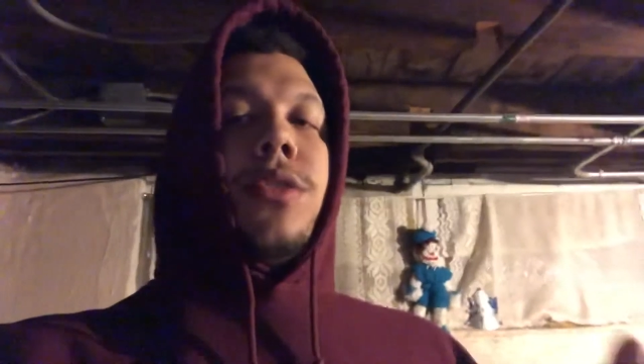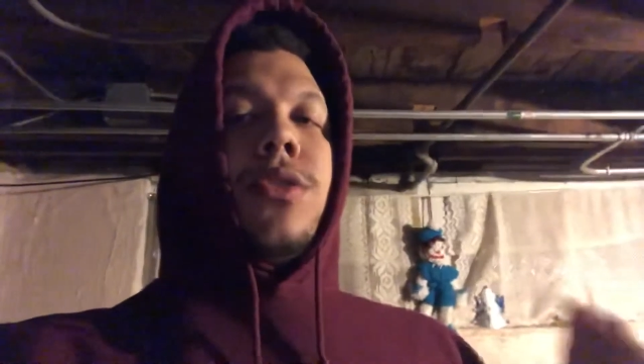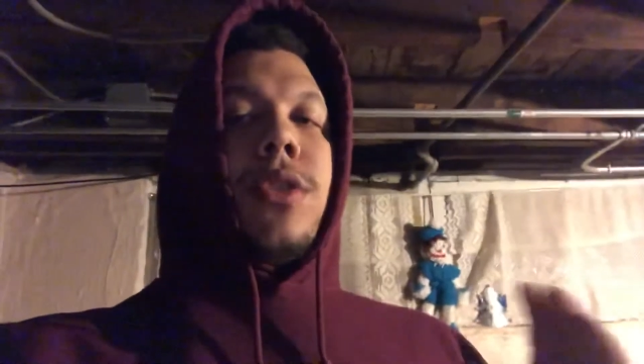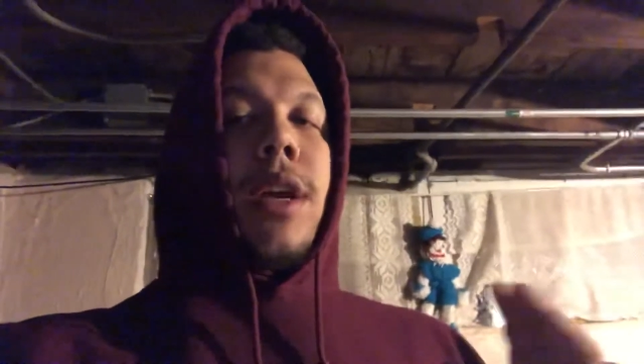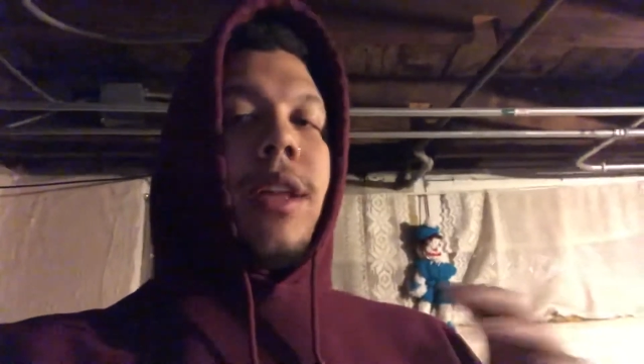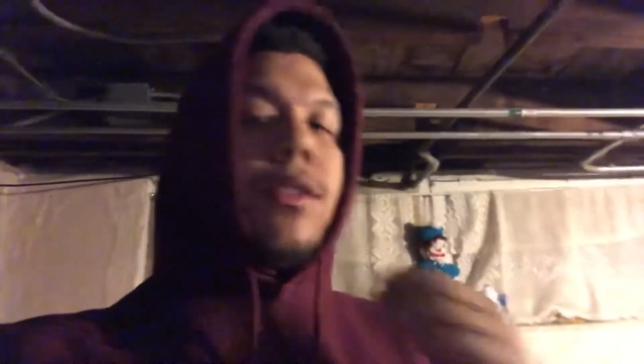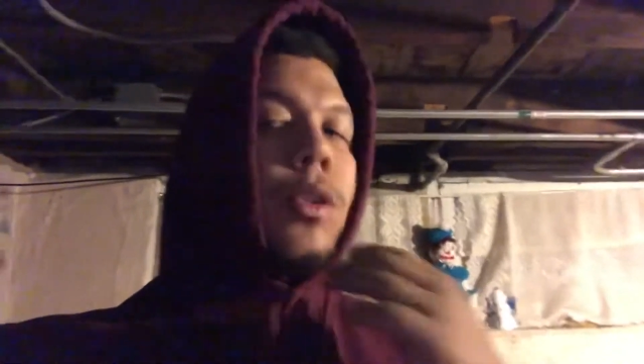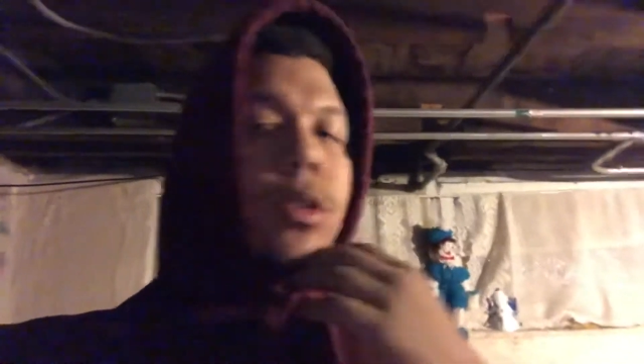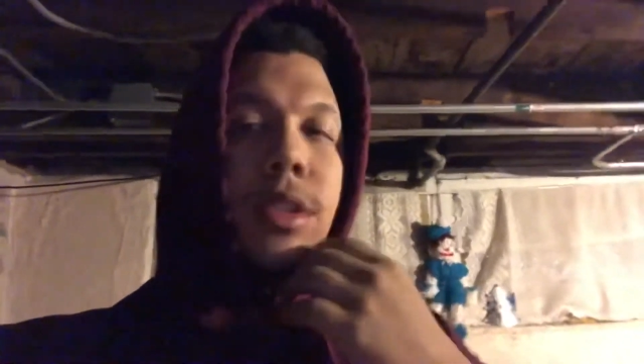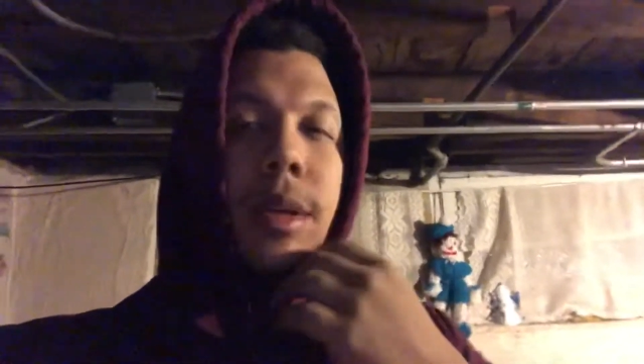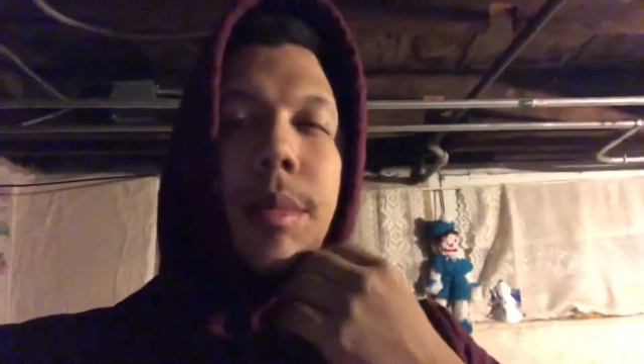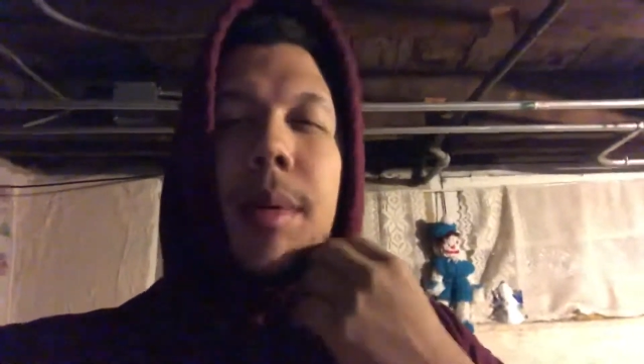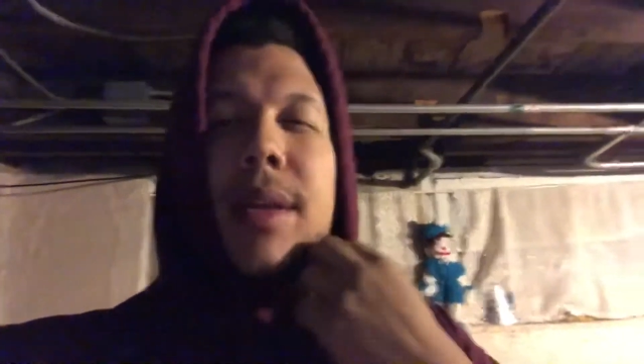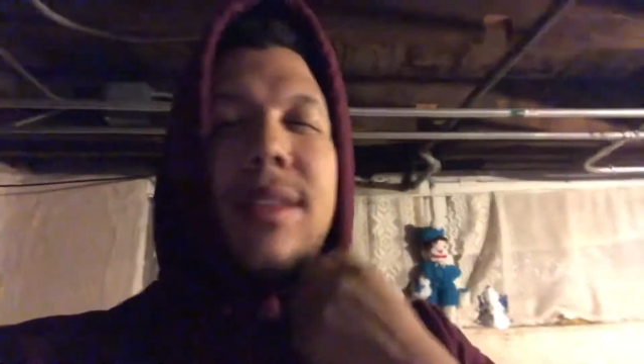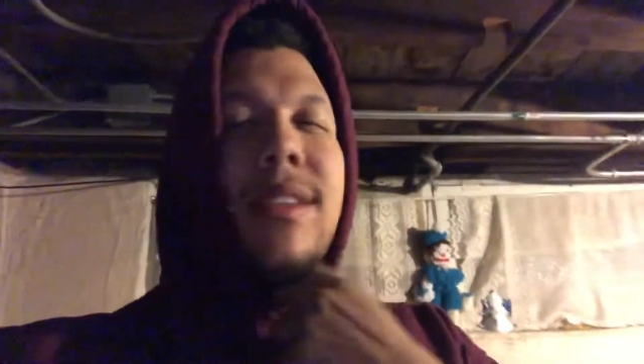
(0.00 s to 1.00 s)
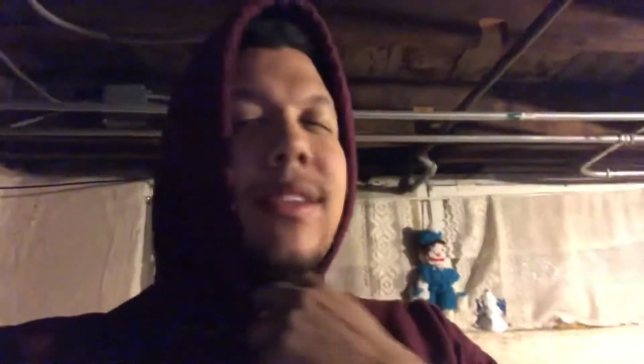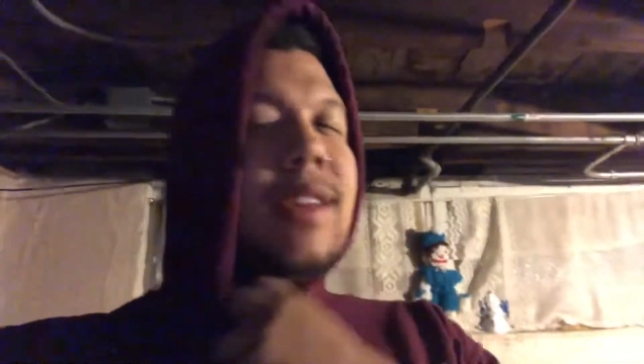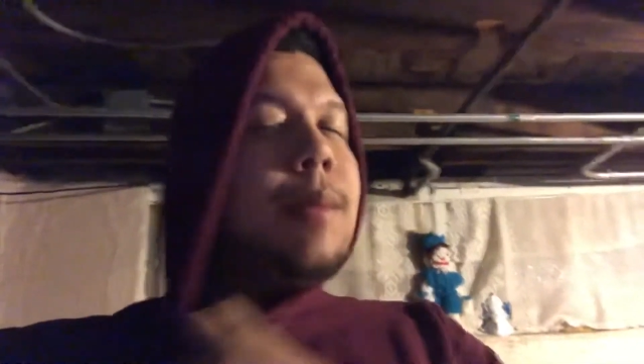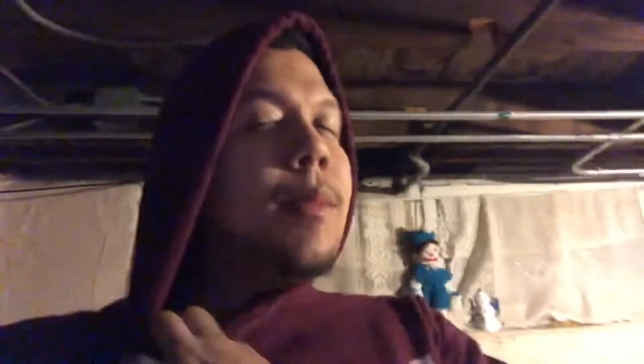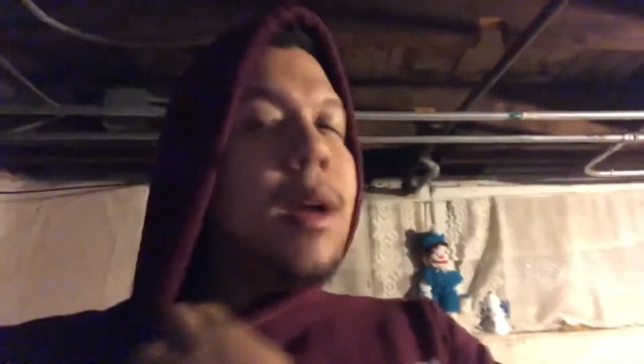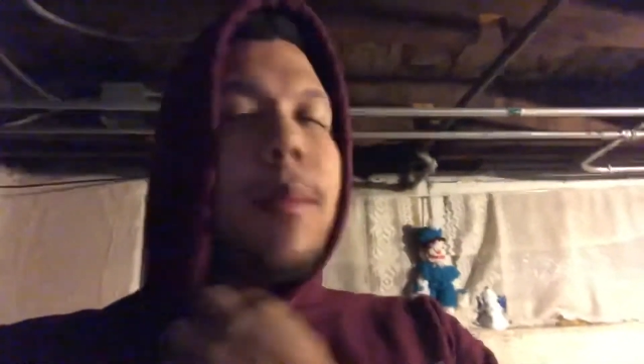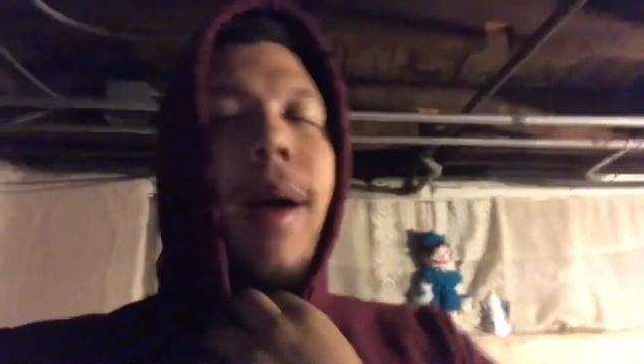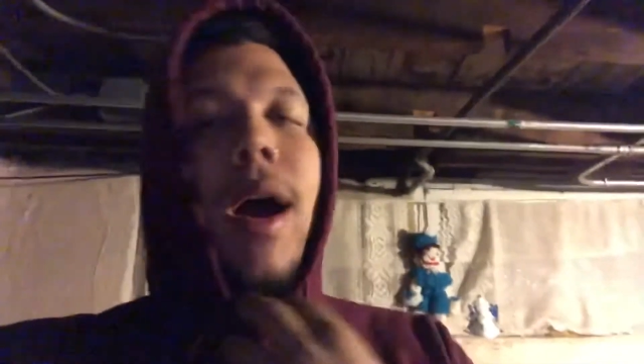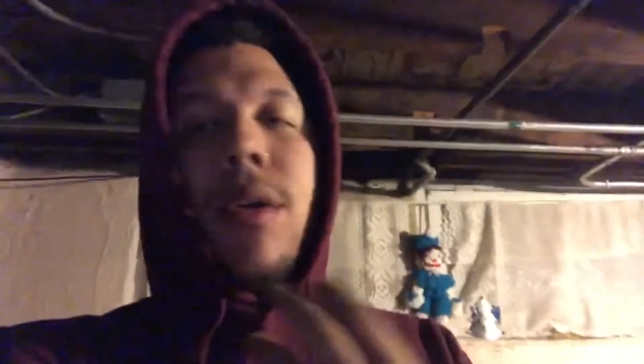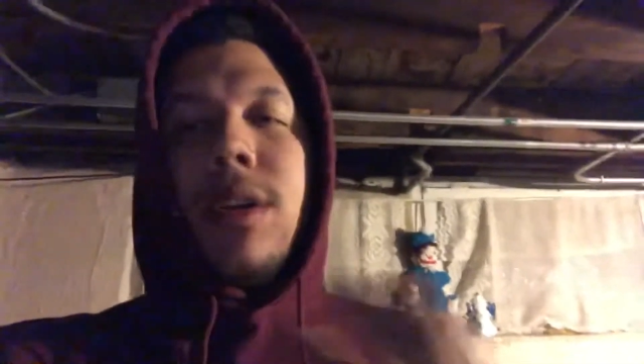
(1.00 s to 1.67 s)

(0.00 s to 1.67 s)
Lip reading: trans holds up about to the same amount of power,